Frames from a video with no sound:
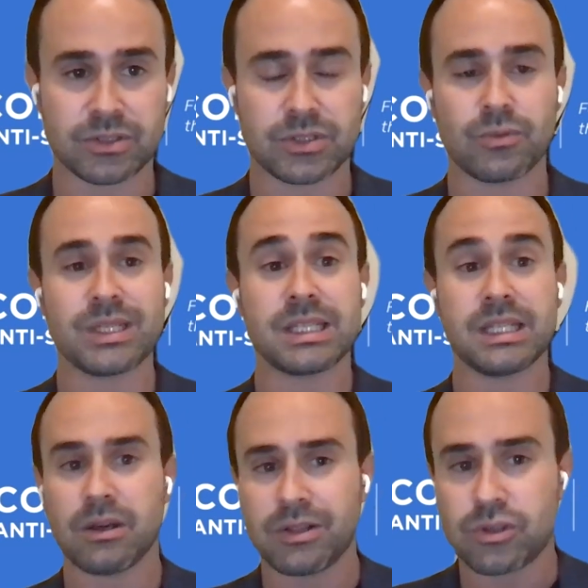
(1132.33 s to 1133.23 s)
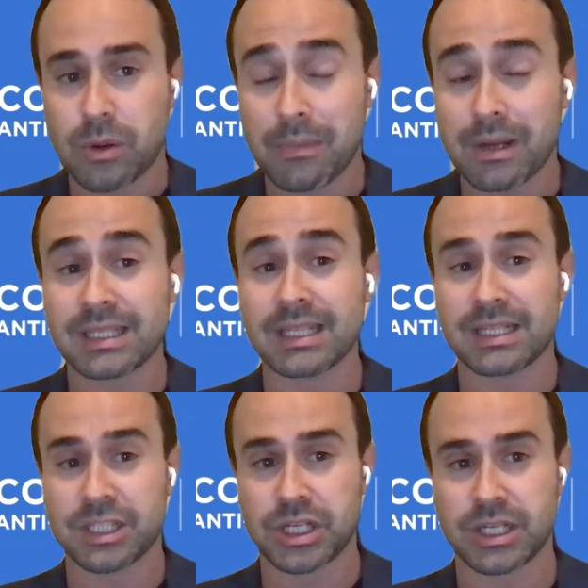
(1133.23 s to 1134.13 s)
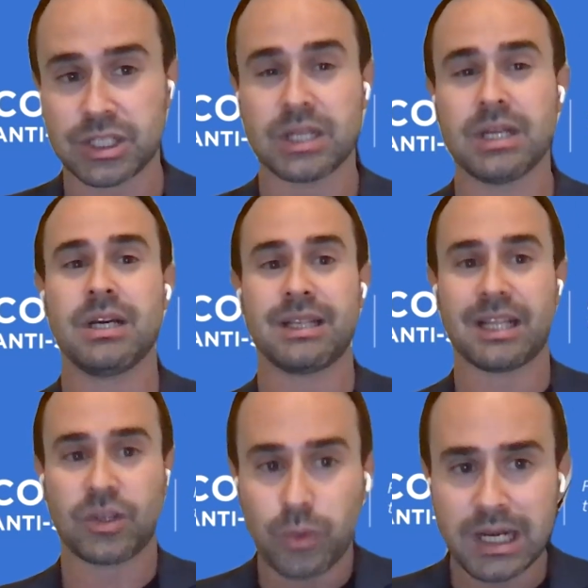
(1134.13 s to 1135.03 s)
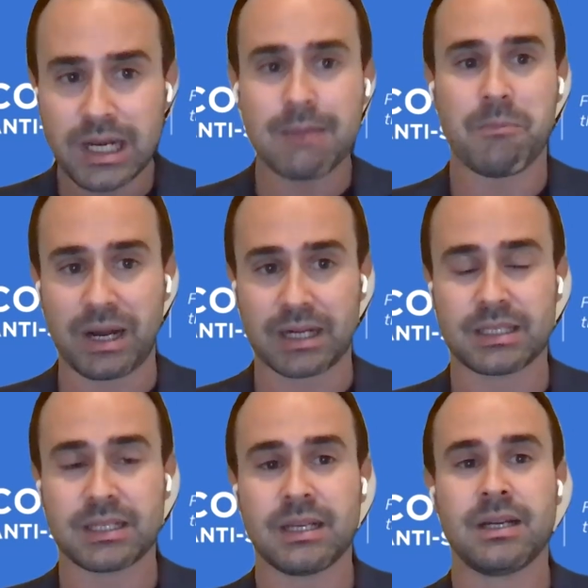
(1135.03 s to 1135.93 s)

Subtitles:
So we see a dramatic change that will impact